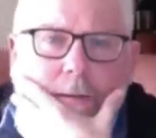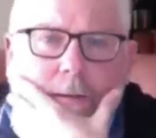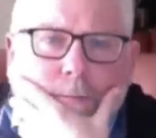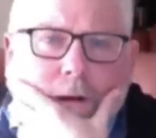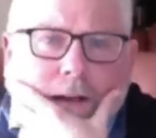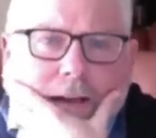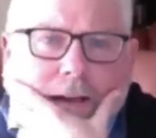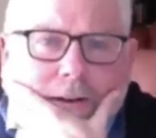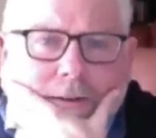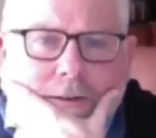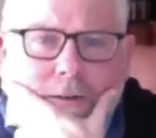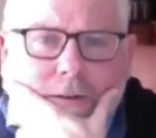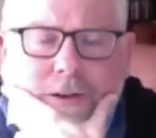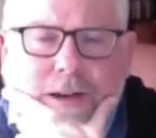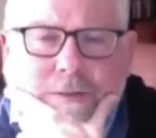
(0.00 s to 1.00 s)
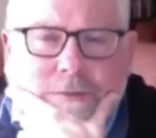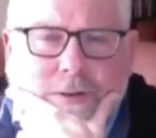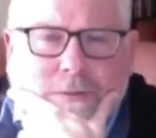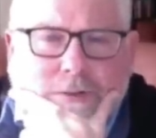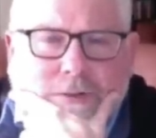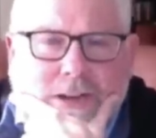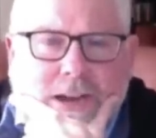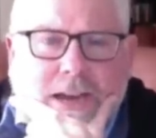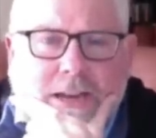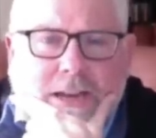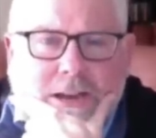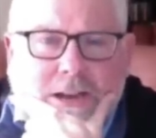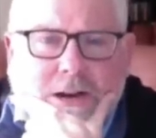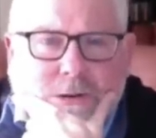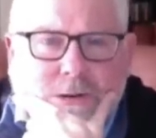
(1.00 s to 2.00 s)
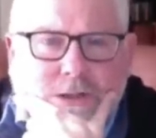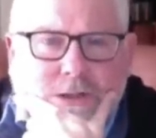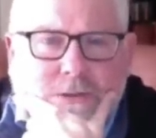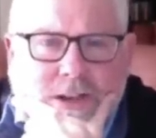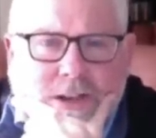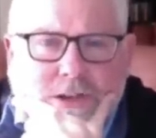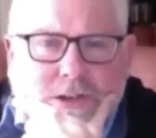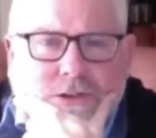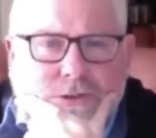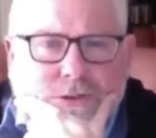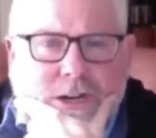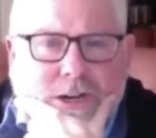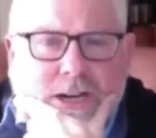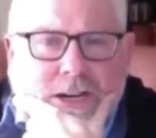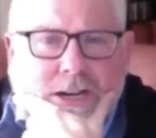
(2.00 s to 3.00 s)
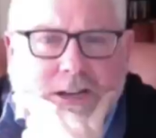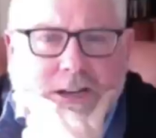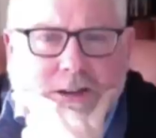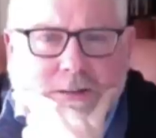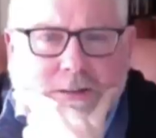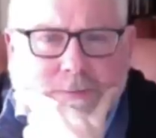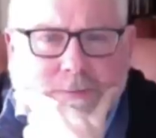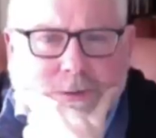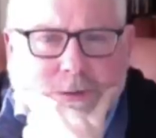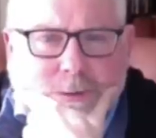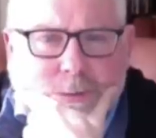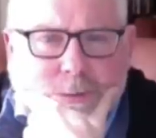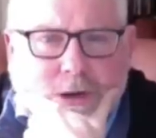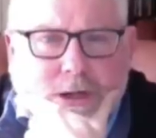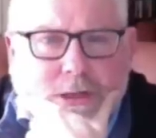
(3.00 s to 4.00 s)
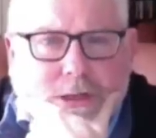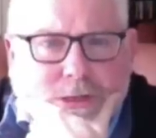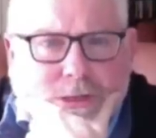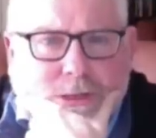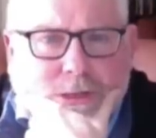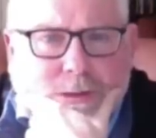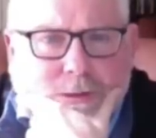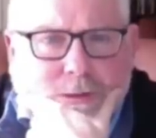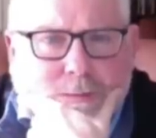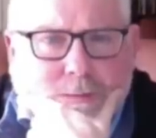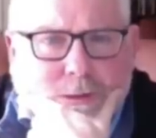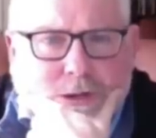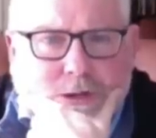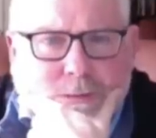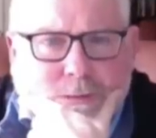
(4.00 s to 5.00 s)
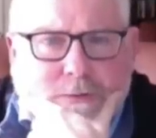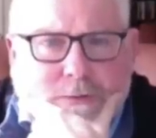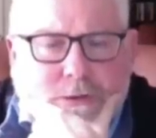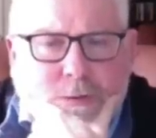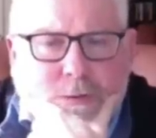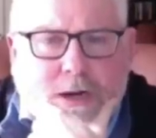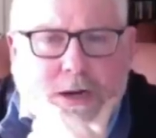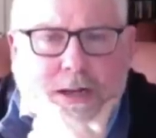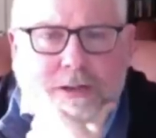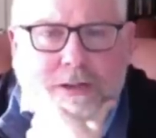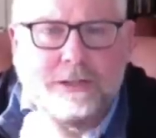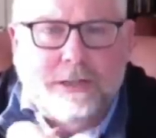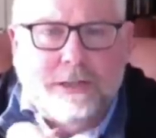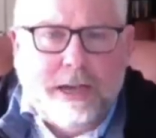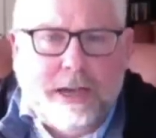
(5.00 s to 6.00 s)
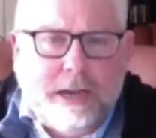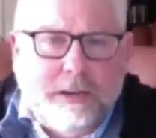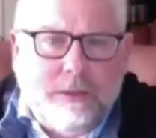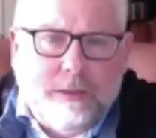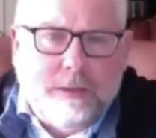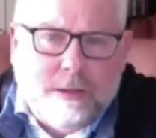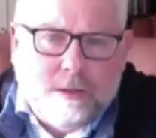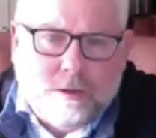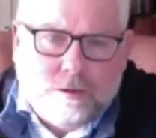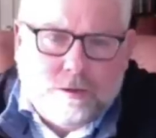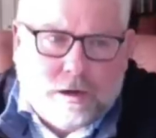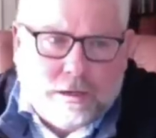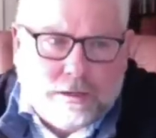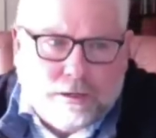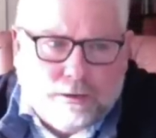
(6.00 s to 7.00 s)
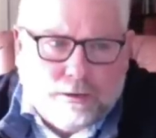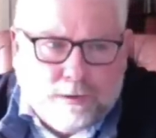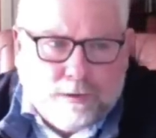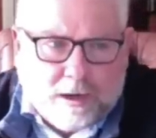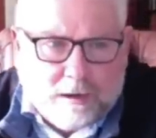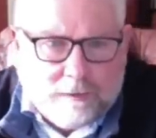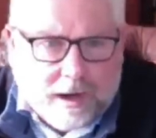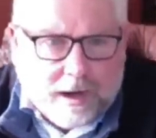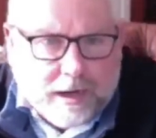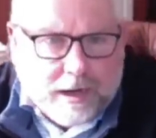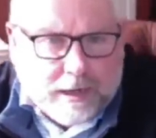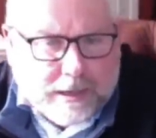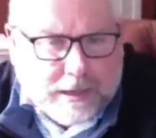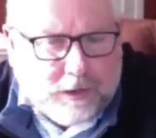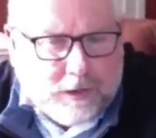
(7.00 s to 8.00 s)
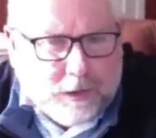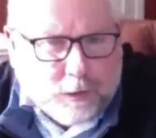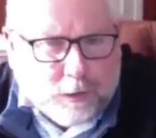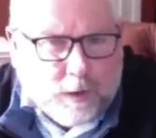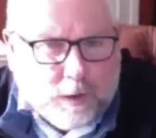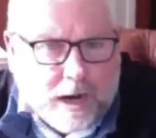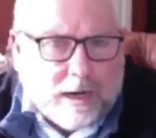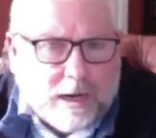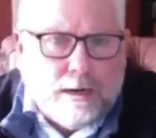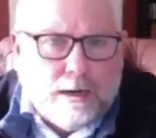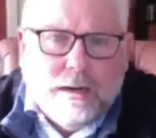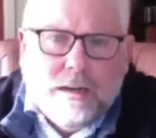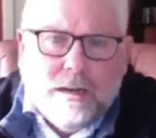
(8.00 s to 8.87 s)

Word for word: but you've got 58 years of history with Mr. Buffett running this thing, and the trust is verified. It's like the old Reagan